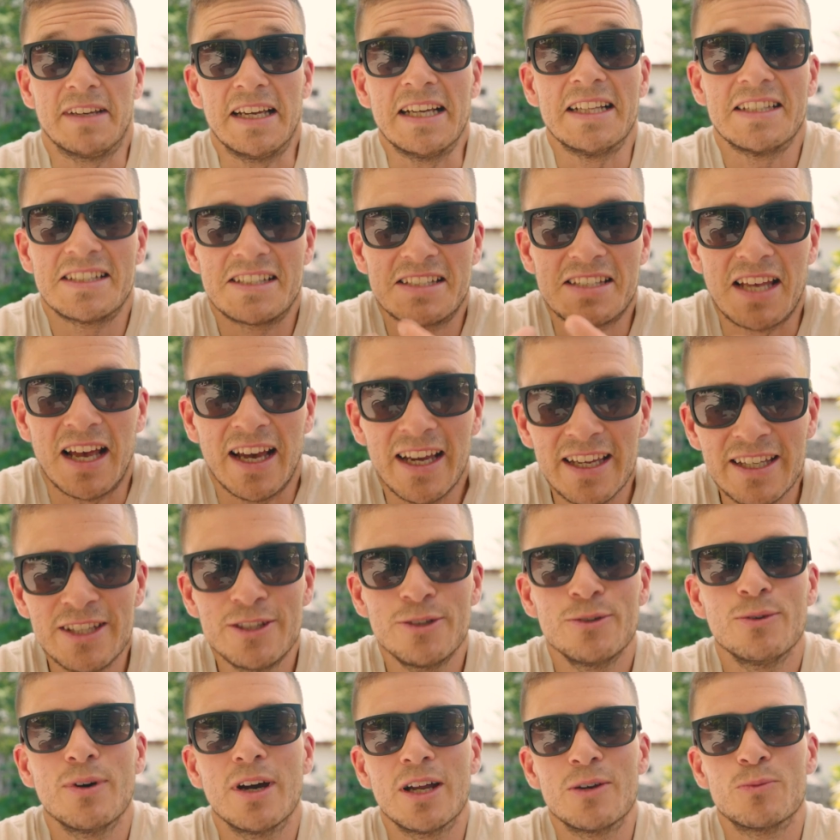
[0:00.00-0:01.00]
inside
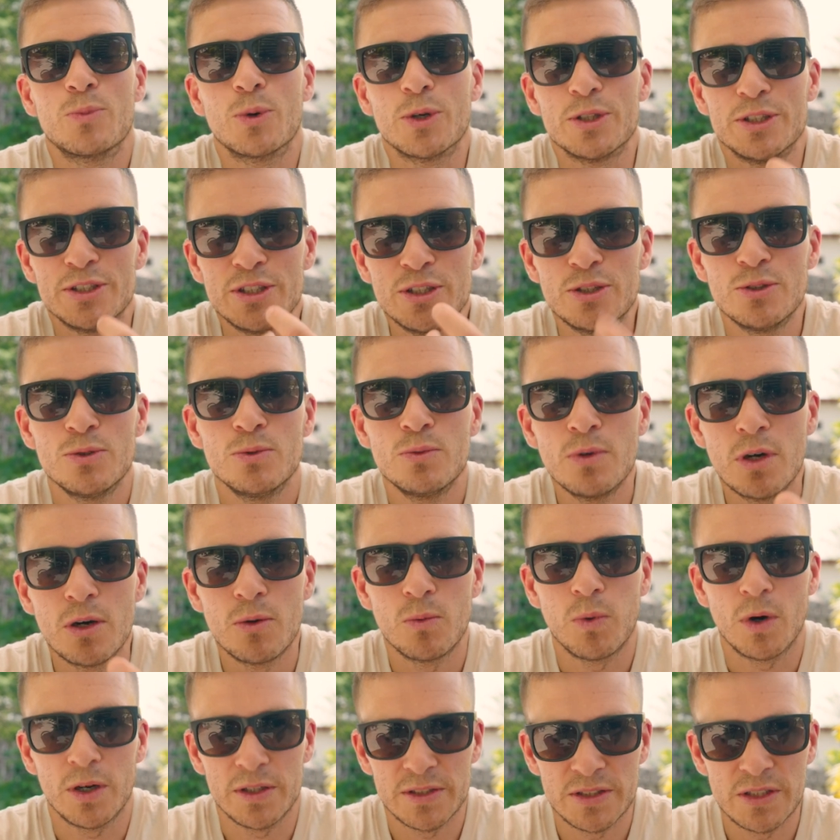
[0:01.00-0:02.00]
you and what you
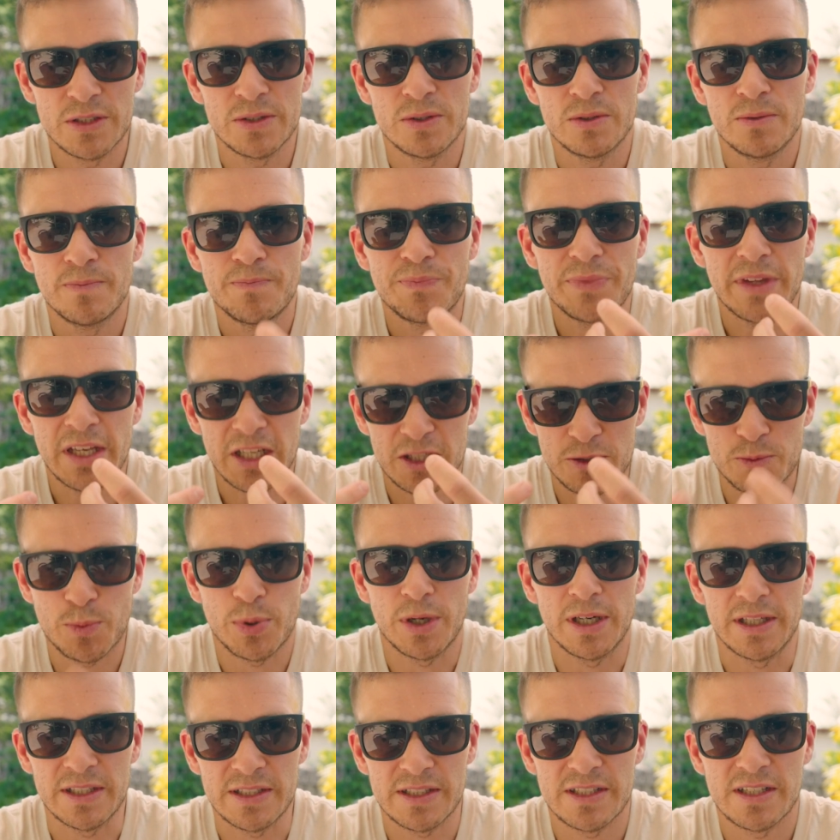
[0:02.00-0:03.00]
want to
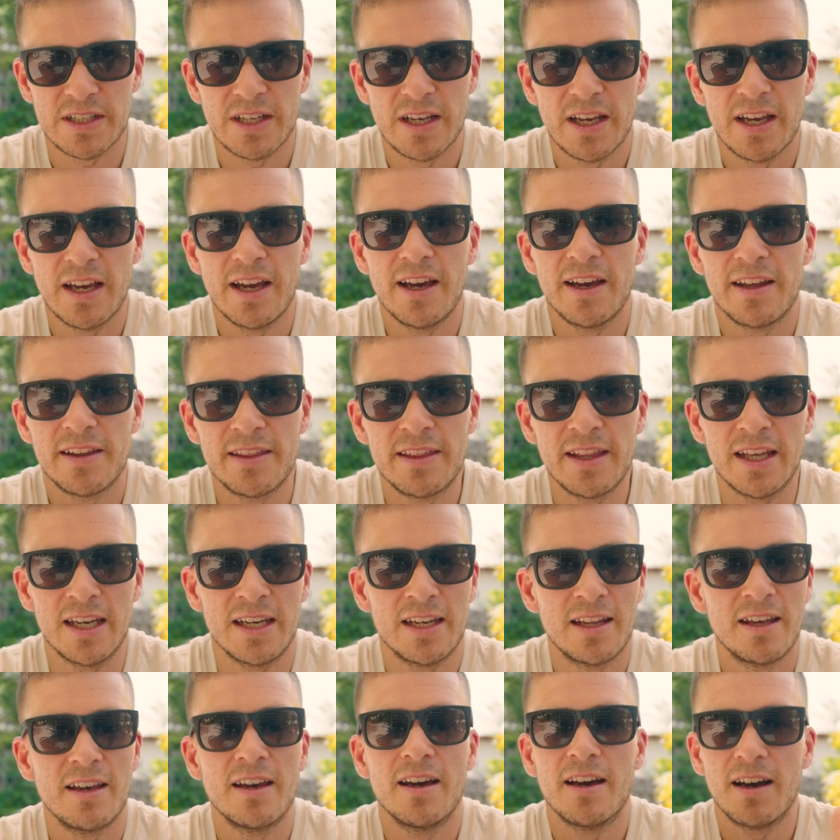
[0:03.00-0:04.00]
express,
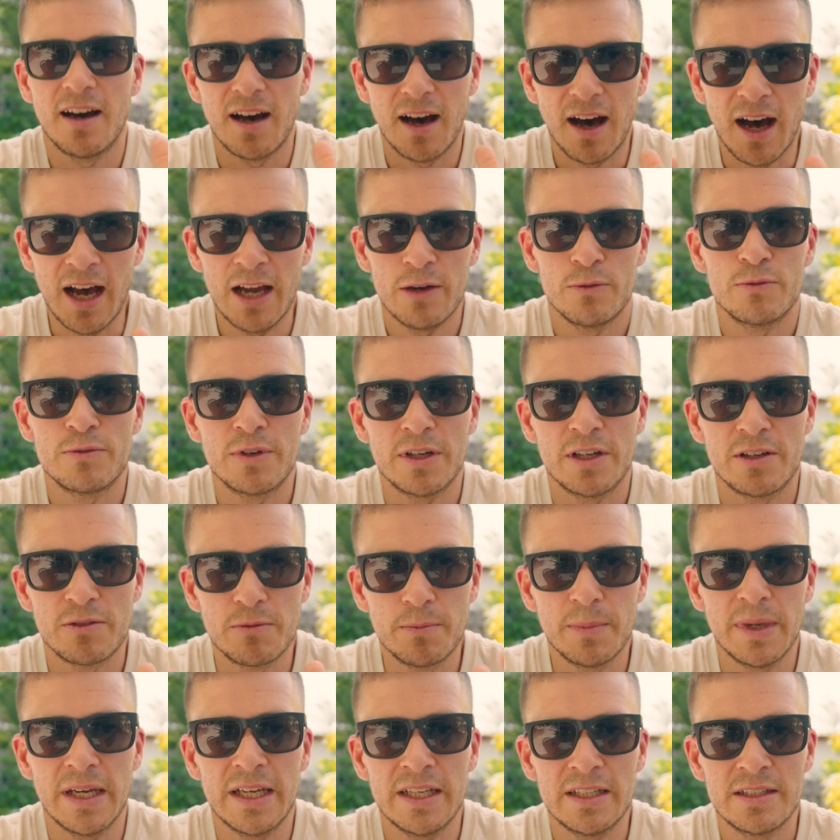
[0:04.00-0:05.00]
then I would
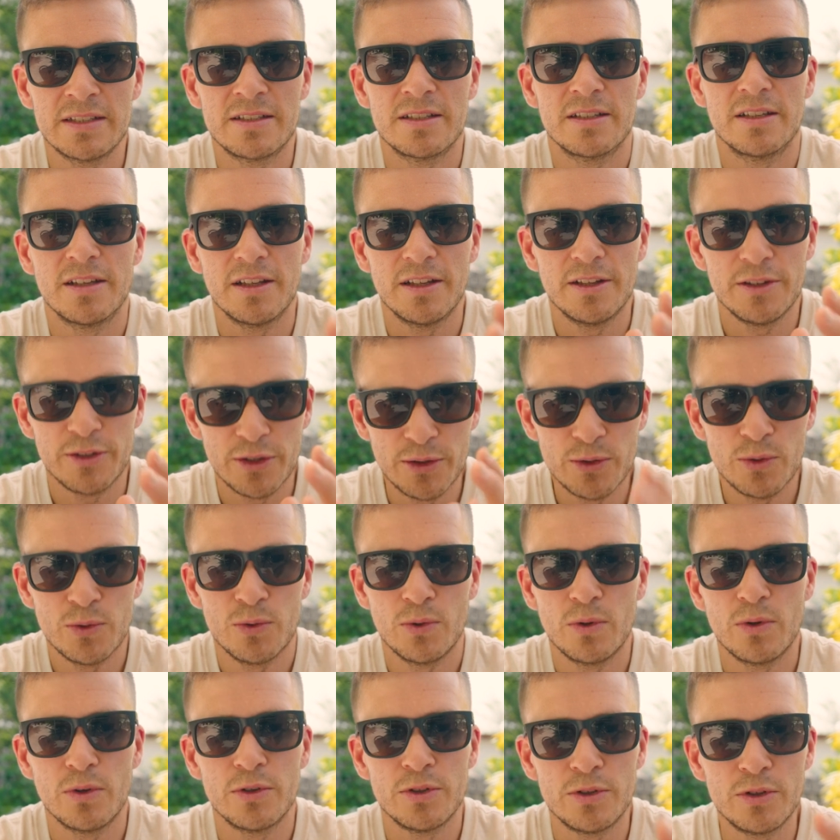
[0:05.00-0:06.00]
recommend
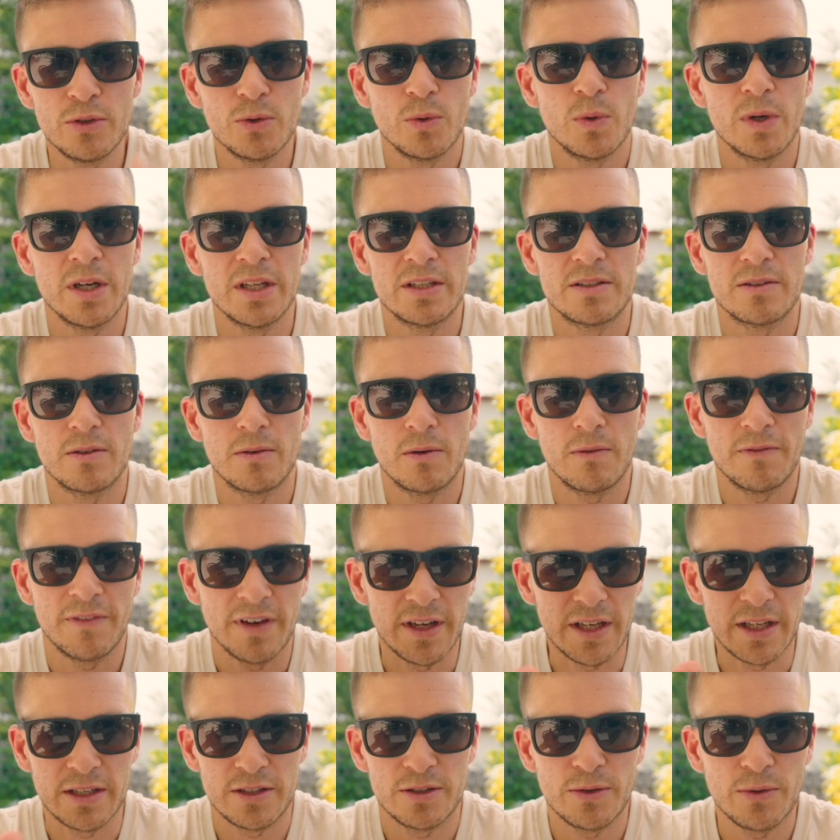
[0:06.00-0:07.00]
you do it
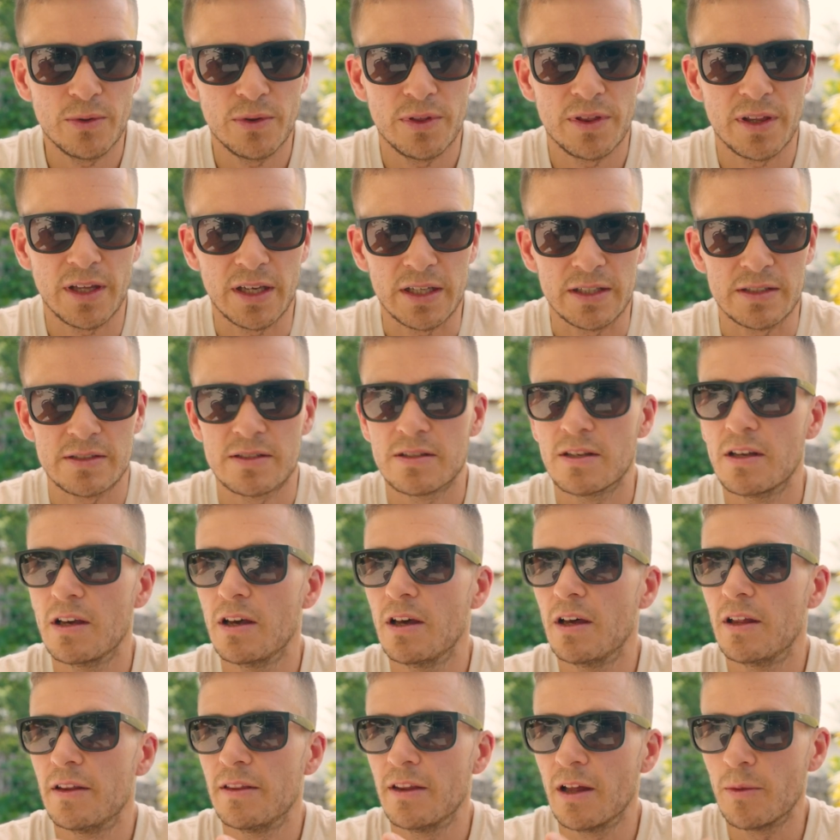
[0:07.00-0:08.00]
via two
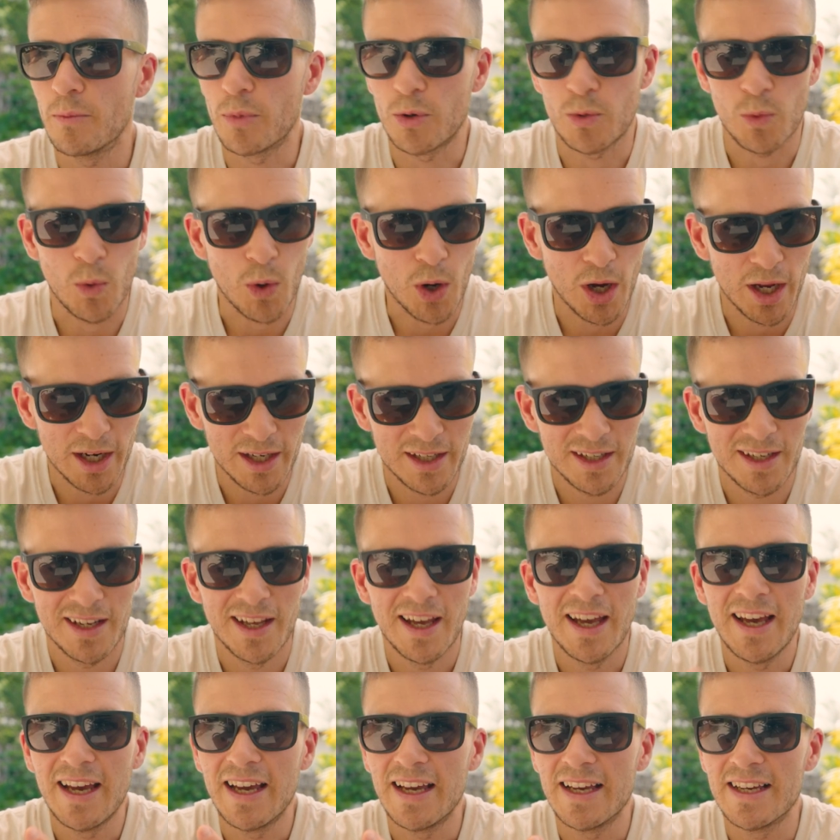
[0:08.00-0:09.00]
things. Number one
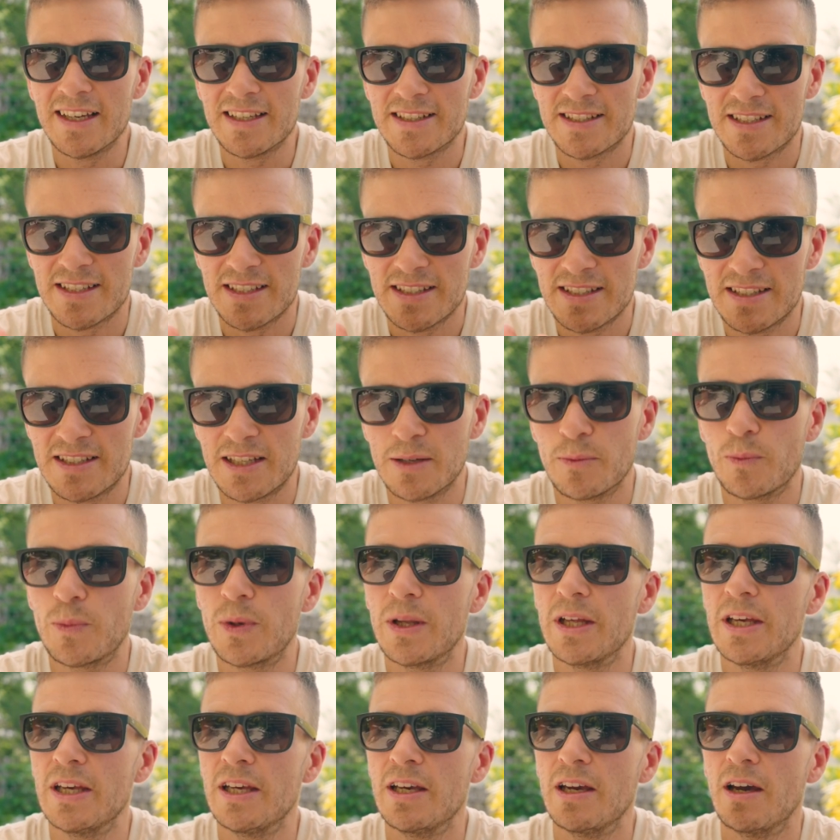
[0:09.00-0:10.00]
is
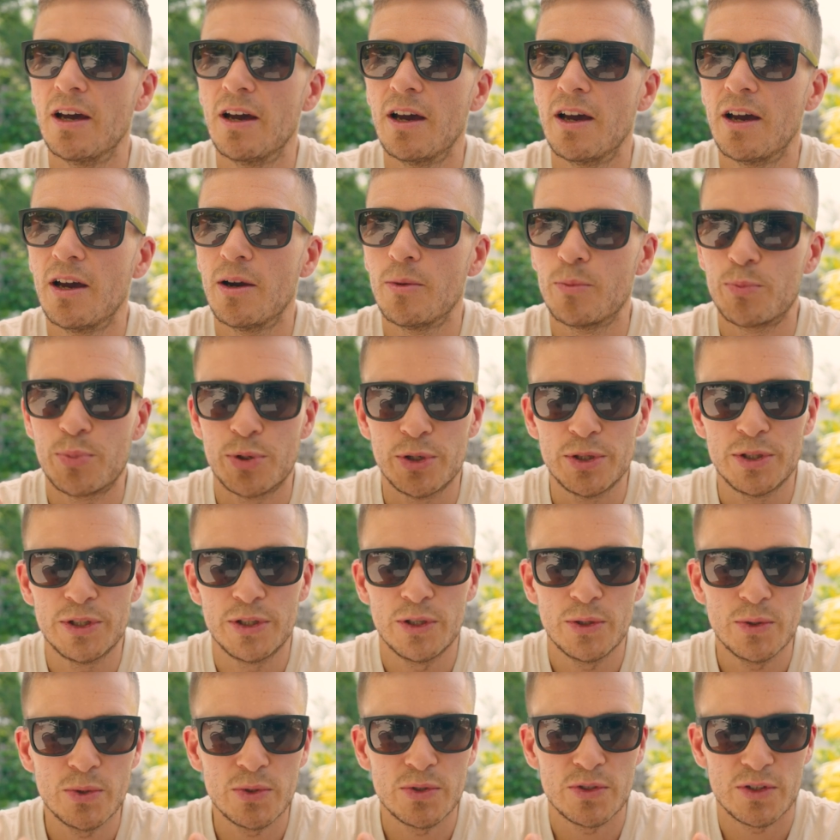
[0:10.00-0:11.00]
simply
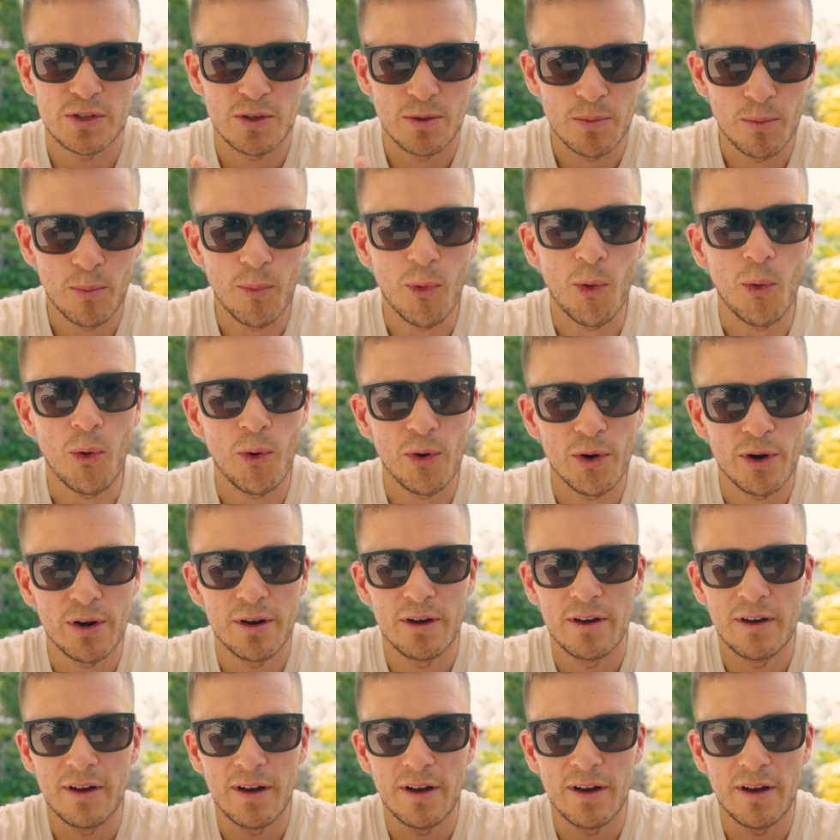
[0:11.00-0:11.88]
produce more